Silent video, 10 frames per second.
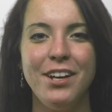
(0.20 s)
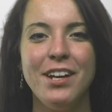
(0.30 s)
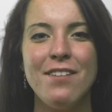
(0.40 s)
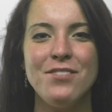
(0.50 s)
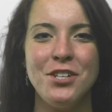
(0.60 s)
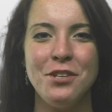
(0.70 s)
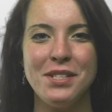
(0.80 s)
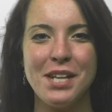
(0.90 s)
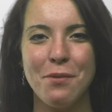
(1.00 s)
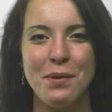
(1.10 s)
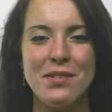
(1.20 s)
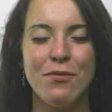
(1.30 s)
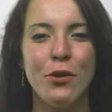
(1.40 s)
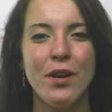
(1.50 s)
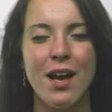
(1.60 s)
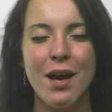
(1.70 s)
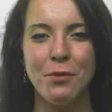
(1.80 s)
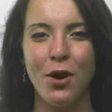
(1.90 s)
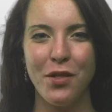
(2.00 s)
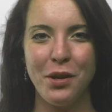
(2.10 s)
Good afternoon, Southwest Florida.
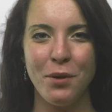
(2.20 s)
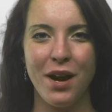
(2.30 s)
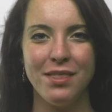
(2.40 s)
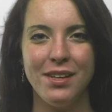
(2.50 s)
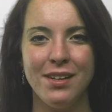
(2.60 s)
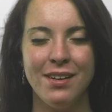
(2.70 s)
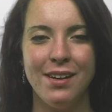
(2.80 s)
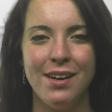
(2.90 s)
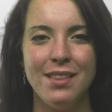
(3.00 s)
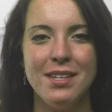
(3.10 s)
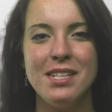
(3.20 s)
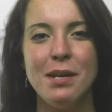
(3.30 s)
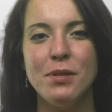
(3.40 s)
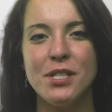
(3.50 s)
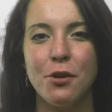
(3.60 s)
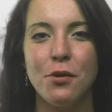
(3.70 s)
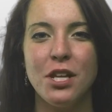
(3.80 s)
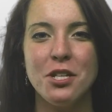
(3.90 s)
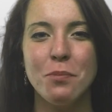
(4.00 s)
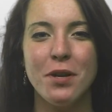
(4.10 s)
I'm Carlie Bradley. This Naples Herald
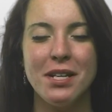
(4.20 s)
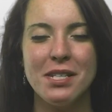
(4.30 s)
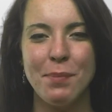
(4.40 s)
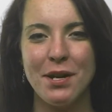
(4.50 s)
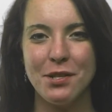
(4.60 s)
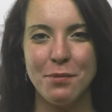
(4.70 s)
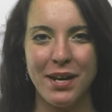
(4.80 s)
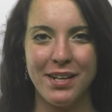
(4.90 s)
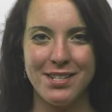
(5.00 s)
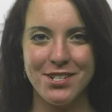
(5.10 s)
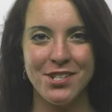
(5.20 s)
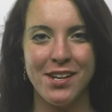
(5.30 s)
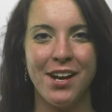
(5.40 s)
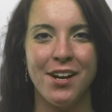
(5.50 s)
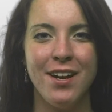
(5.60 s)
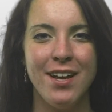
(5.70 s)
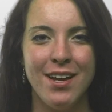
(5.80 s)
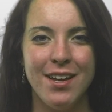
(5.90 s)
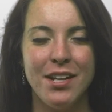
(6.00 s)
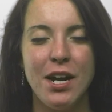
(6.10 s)
lunch break is sponsored by Conditioned Air,
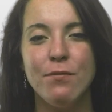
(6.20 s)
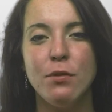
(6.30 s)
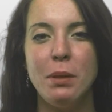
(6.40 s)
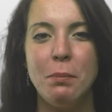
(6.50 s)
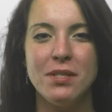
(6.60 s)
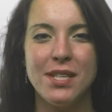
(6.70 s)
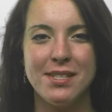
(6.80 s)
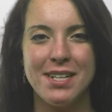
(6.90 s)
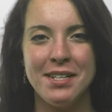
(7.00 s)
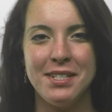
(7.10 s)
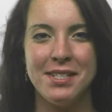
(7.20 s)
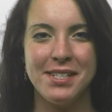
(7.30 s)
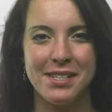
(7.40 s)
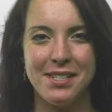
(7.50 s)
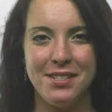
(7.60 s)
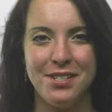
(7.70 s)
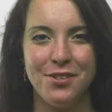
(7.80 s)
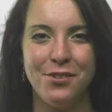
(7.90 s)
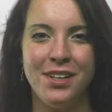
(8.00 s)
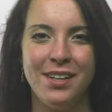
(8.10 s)
the comfort people since
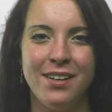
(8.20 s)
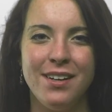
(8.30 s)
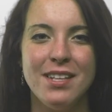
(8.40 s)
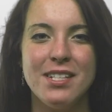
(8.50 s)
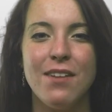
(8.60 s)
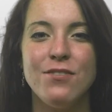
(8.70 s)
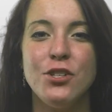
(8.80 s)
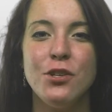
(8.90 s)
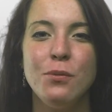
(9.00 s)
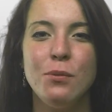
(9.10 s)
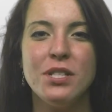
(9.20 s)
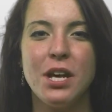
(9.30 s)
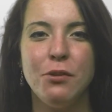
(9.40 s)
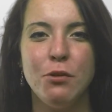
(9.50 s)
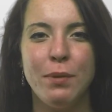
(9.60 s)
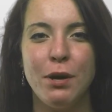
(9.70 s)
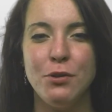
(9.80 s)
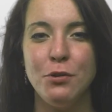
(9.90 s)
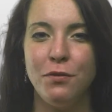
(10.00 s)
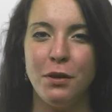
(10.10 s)
1962. This afternoon, we'll tell you about
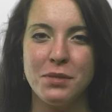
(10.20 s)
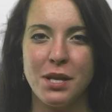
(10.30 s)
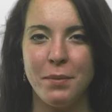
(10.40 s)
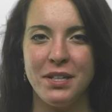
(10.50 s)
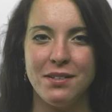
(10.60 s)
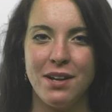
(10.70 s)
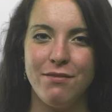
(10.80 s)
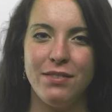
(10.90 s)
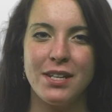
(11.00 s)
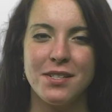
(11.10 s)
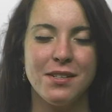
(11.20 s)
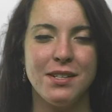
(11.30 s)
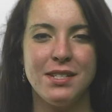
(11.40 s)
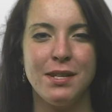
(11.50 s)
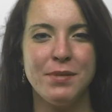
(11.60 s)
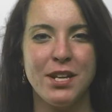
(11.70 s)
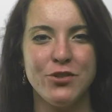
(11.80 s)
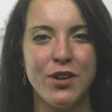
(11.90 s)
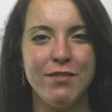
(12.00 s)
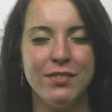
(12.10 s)
new films coming to Netflix, tips on
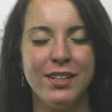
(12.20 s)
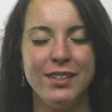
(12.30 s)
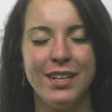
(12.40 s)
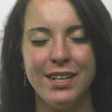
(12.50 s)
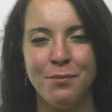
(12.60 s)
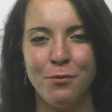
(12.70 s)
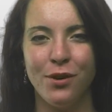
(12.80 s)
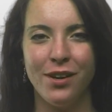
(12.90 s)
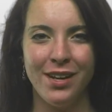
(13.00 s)
traveling, and more.